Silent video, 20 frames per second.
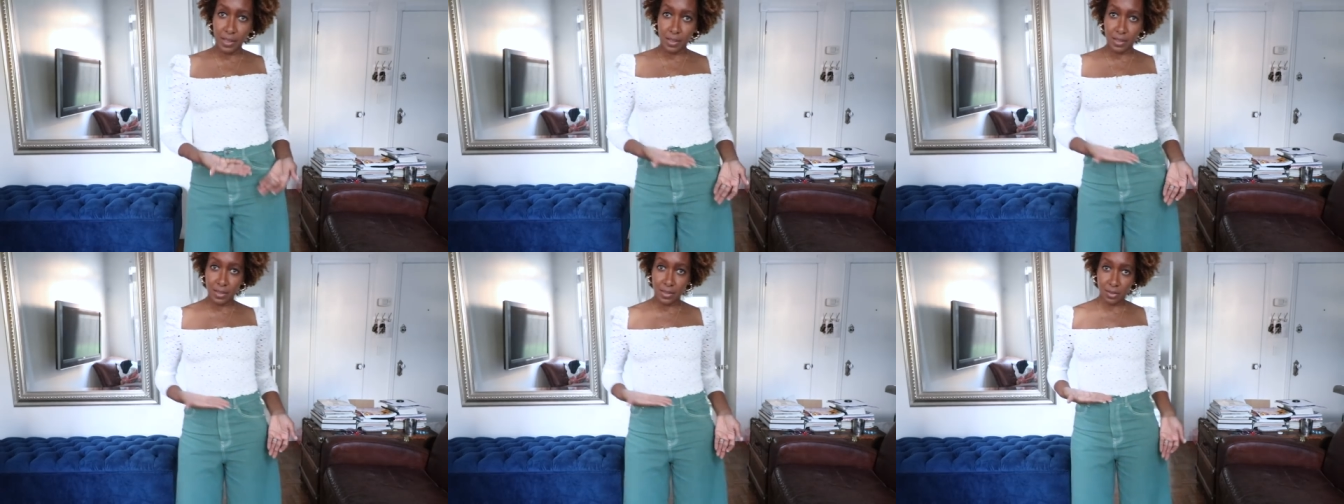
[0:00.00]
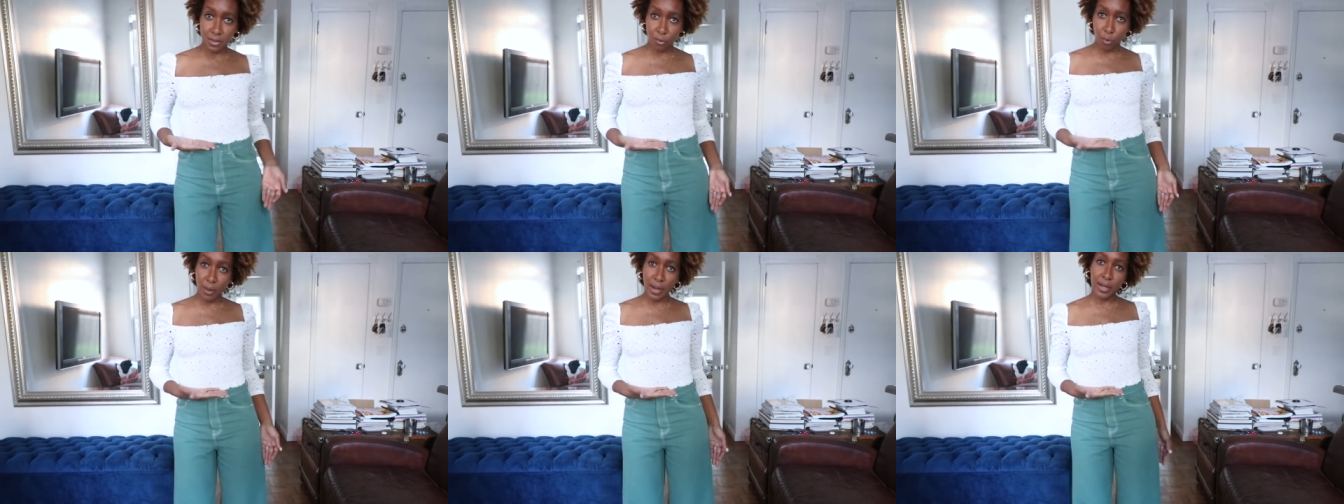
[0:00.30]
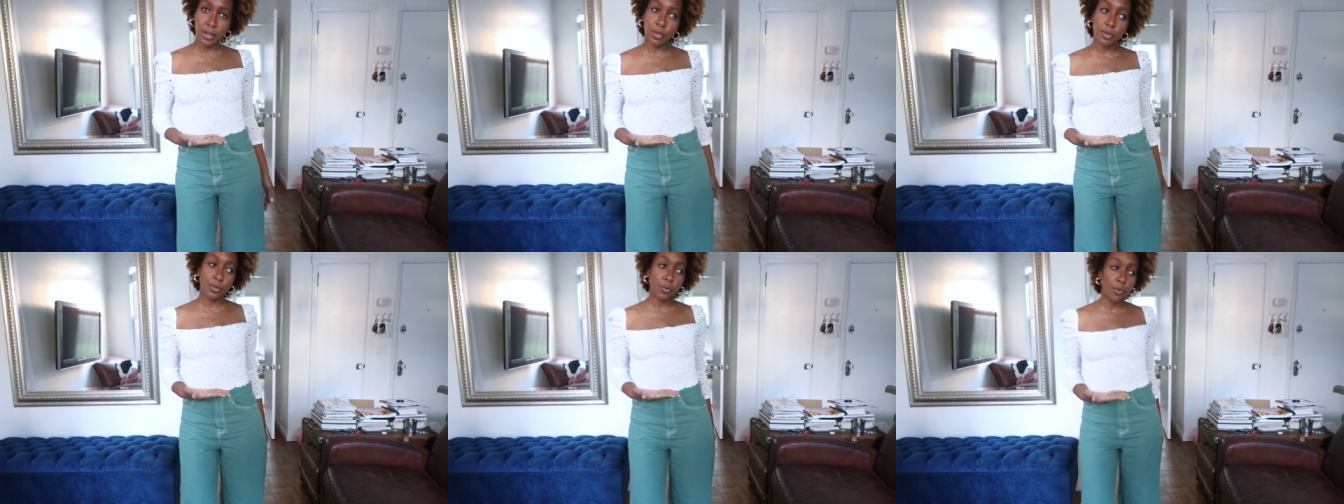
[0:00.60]
is
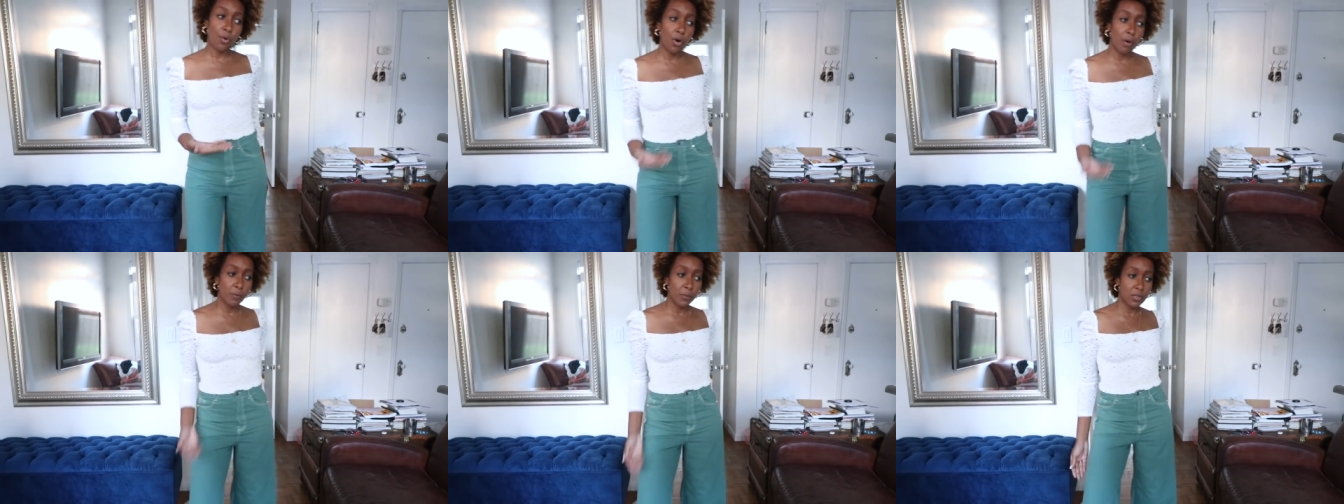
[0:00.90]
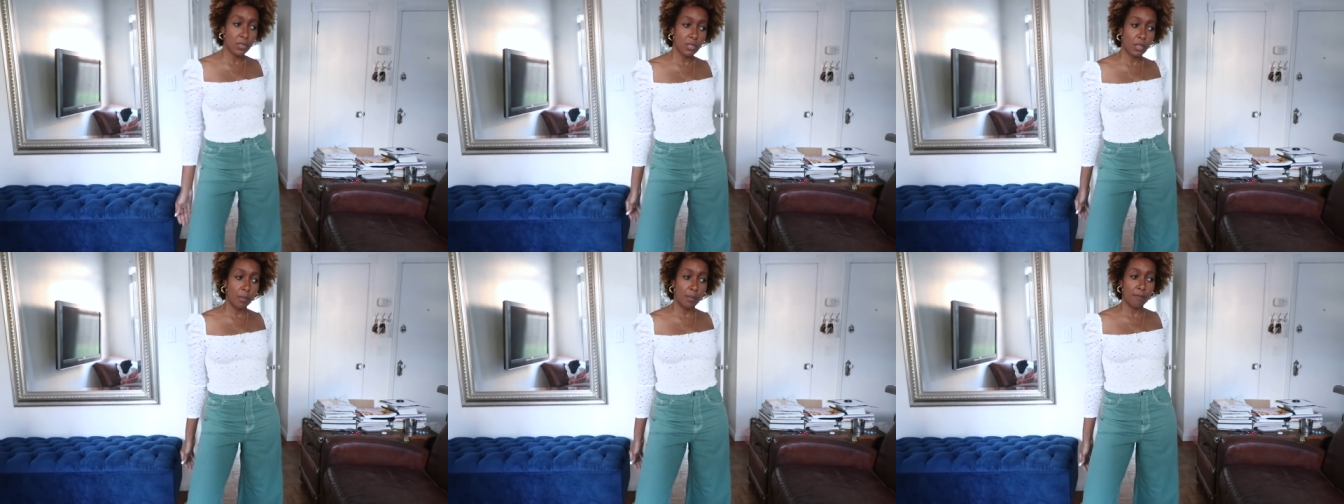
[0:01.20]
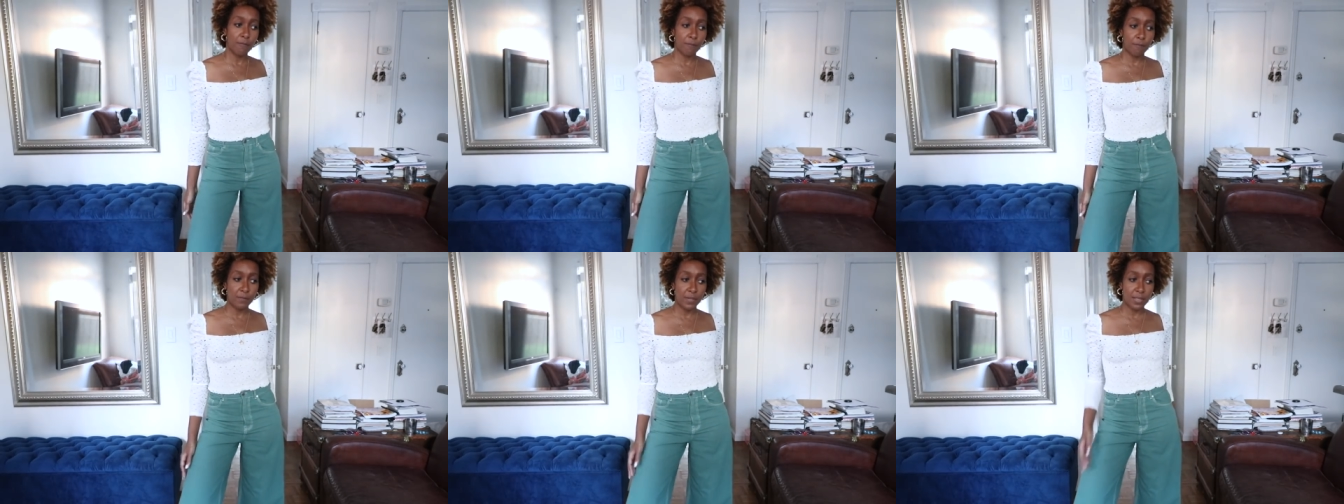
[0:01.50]
quite cropped. So
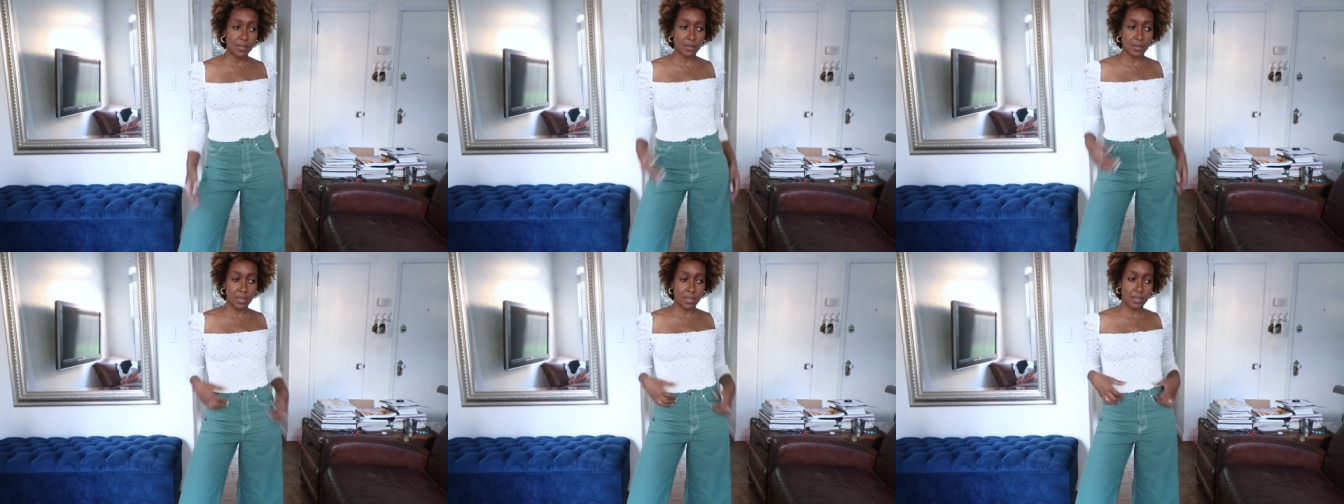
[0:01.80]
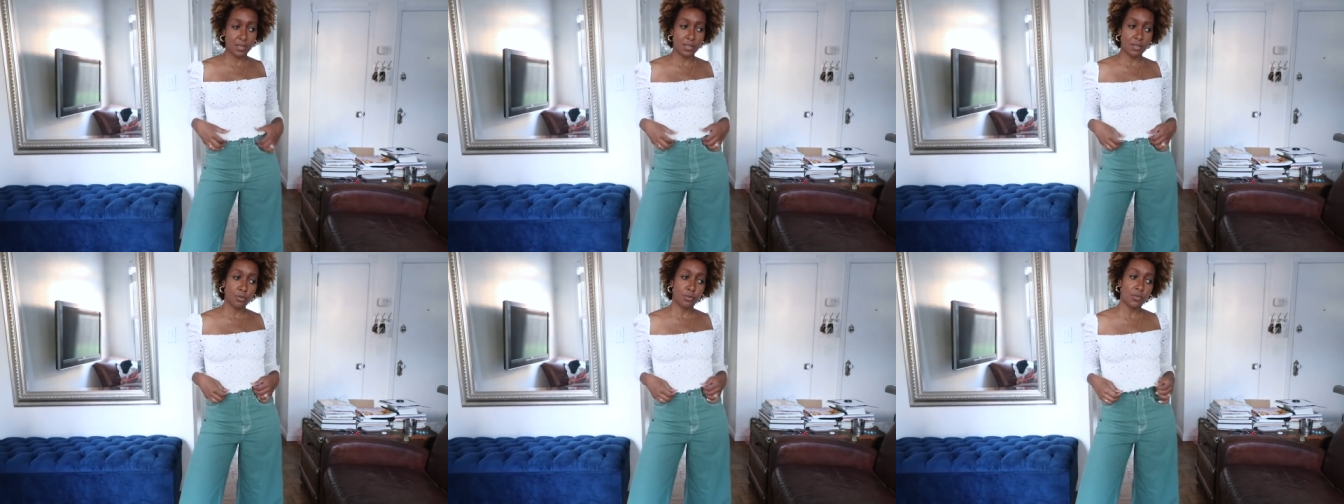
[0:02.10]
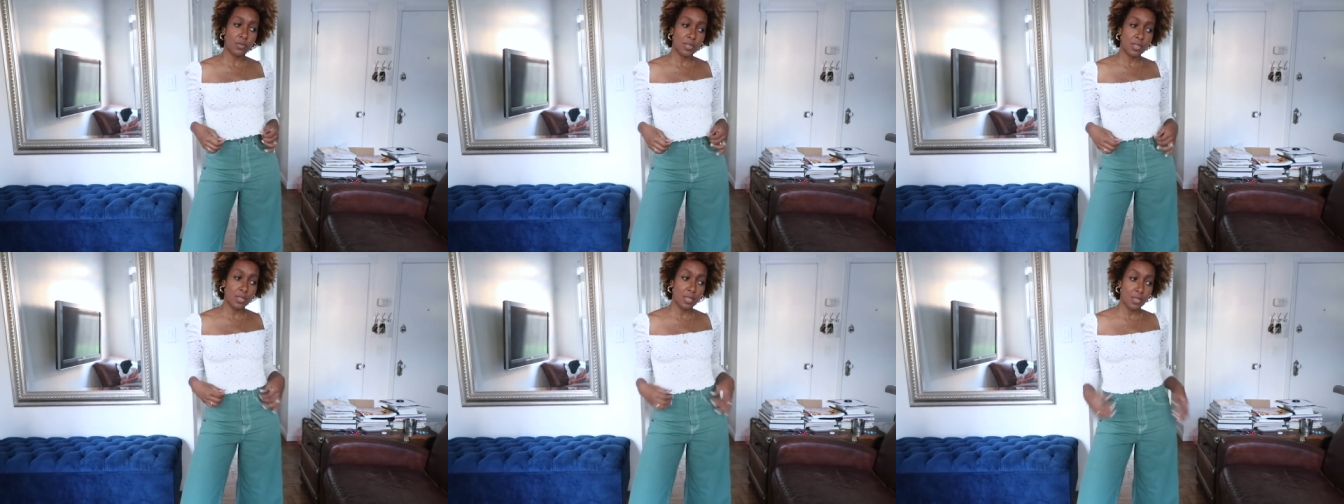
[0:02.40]
it fits, it sort
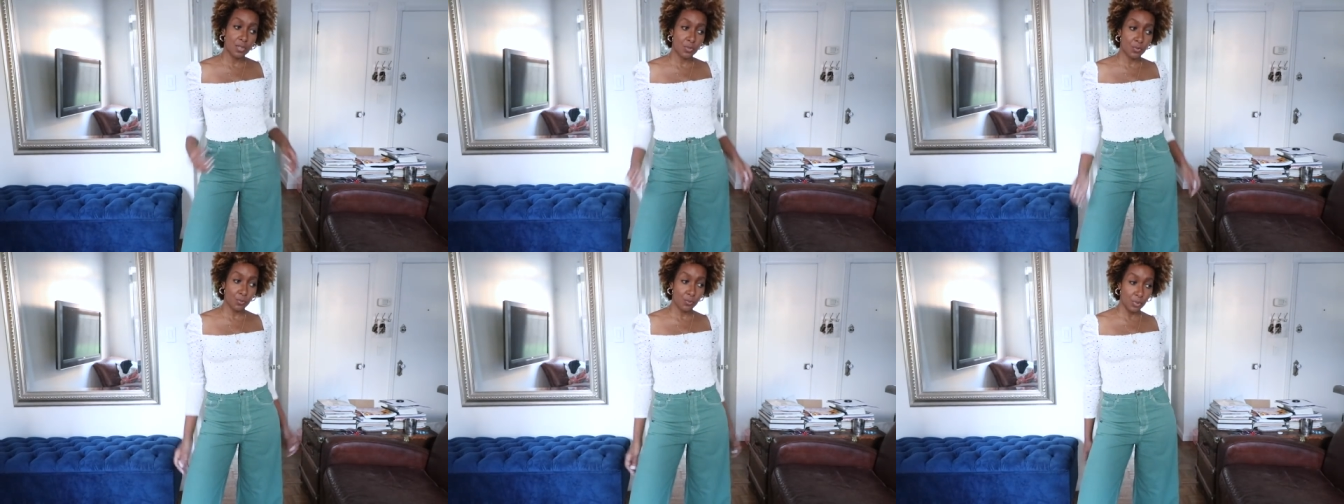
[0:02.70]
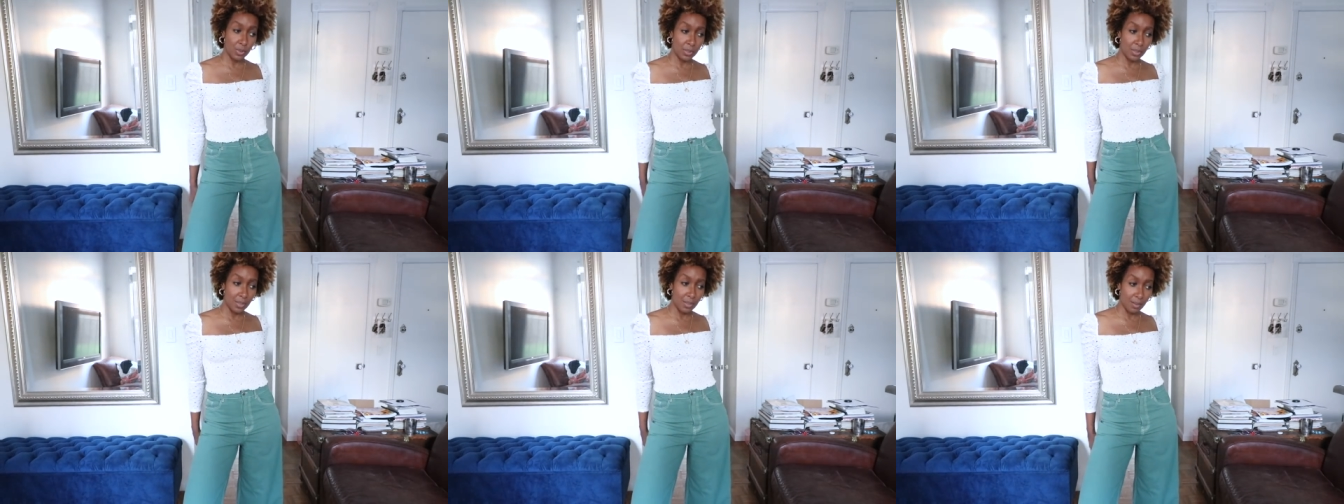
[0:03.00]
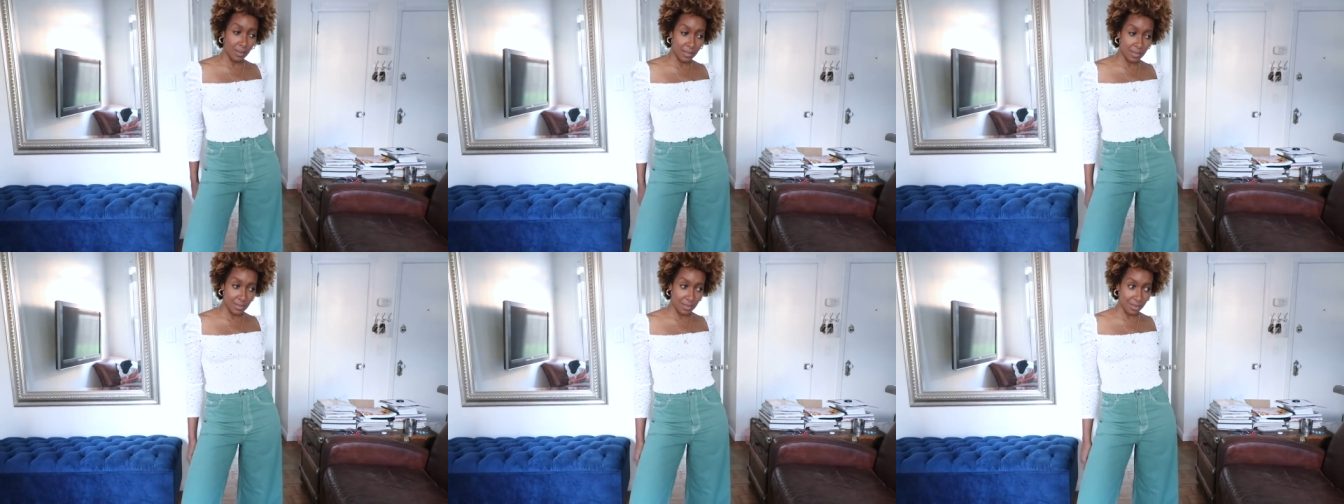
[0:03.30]
of sits really
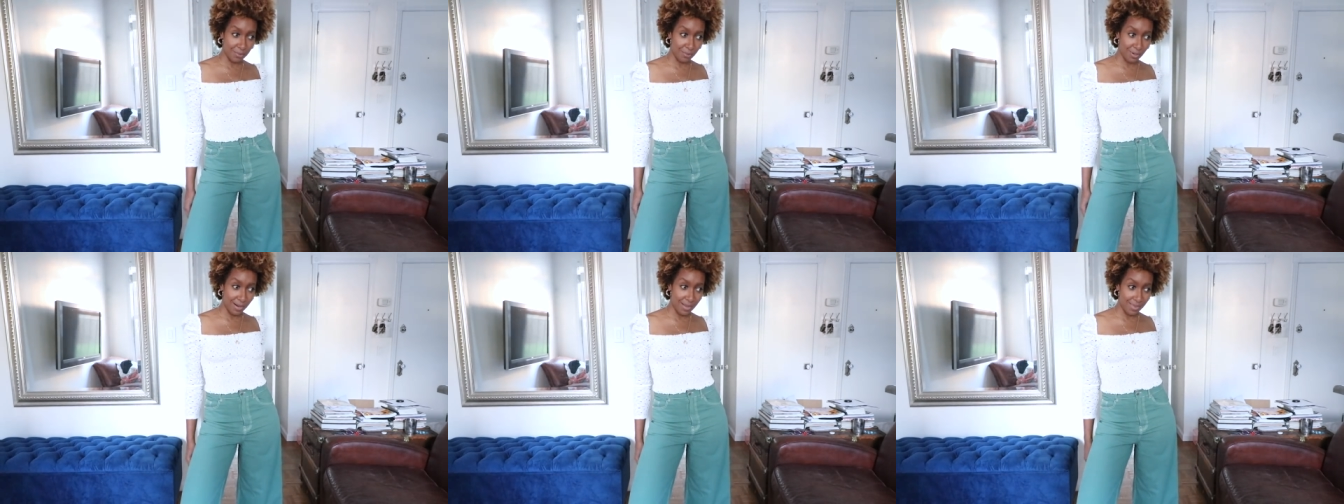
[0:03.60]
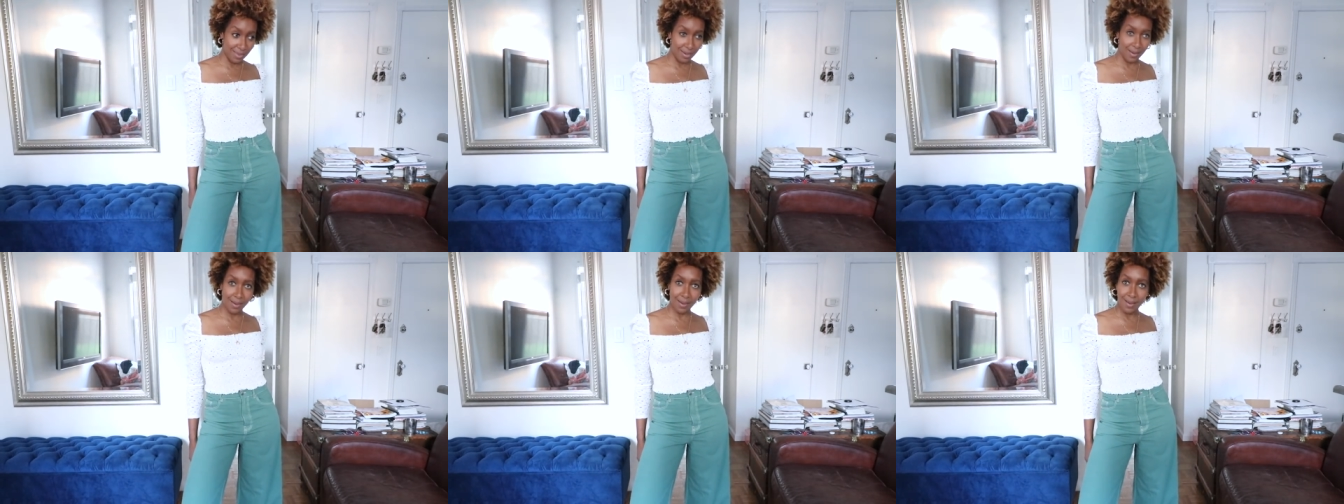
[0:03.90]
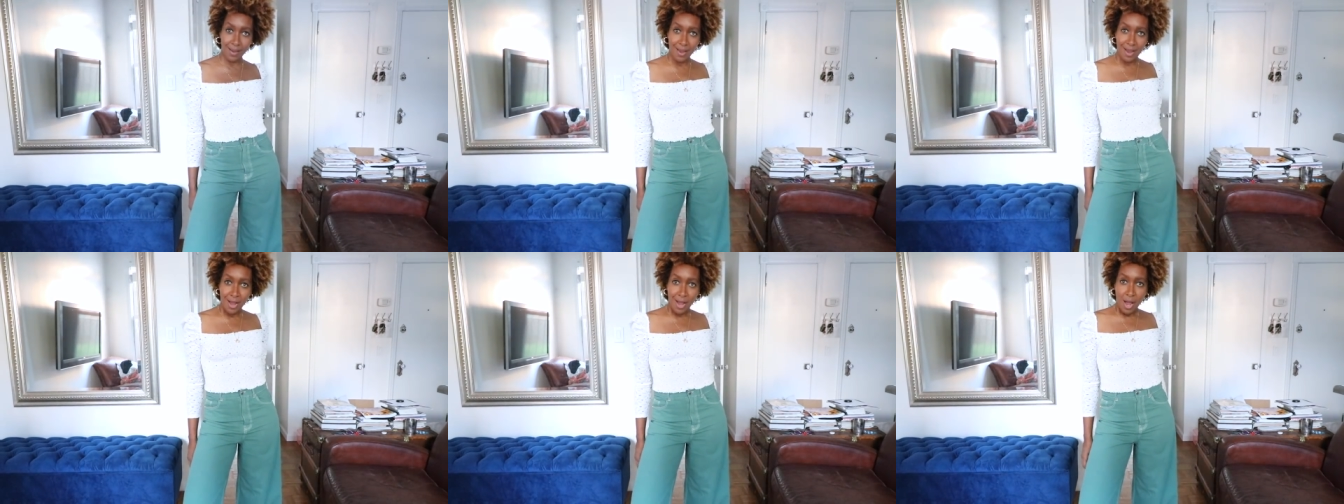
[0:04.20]
nicely right there.